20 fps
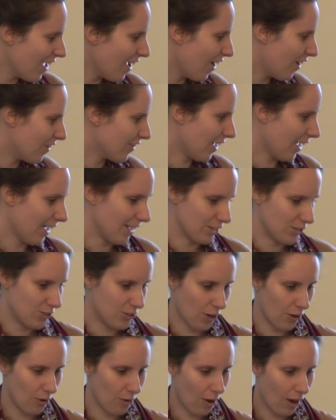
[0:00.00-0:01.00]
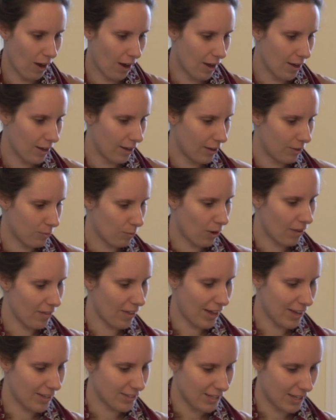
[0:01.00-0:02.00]
Okay, so while
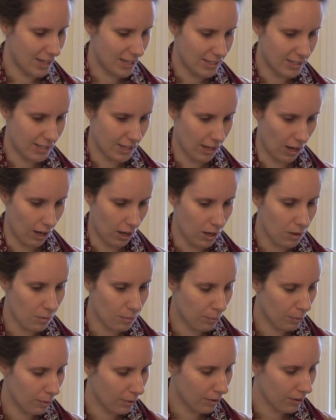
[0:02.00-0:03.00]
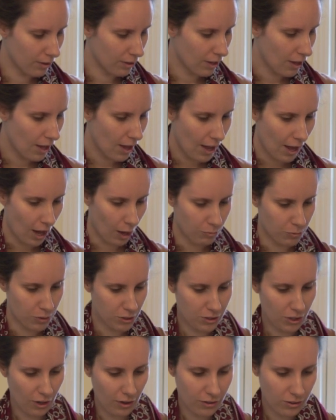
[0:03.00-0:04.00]
that is heating up, I'm
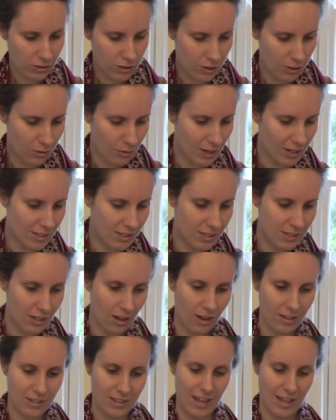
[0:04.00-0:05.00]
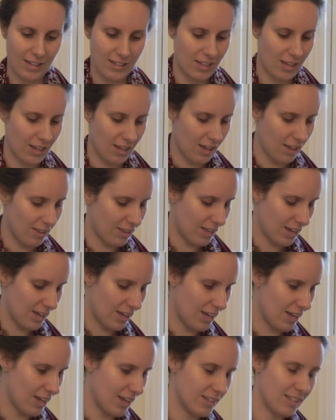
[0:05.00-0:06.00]
just going to start letting
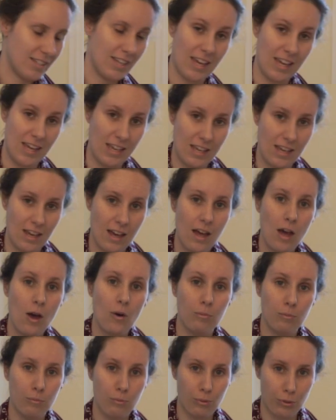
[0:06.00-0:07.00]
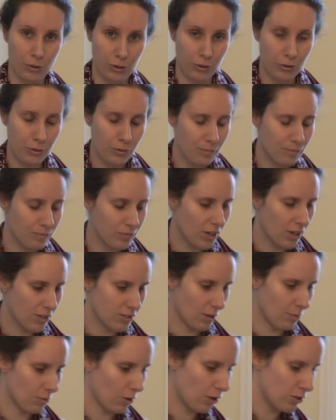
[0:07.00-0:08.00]
the tea brew.
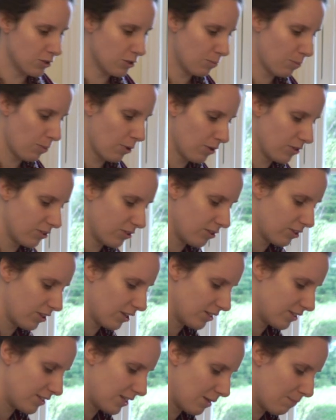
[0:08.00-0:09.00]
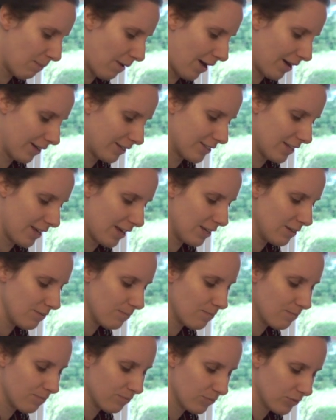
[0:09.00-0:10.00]
So I'm going to put the tea bags in,
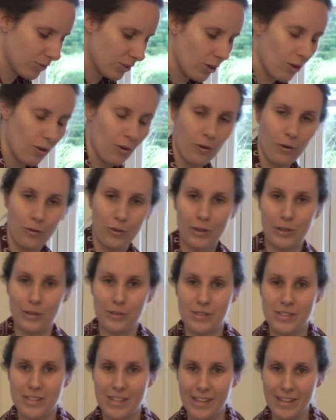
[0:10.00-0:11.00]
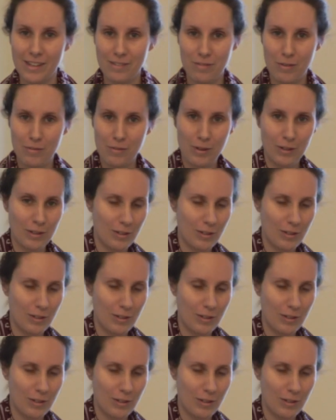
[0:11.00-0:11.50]
or the loose tea if you've got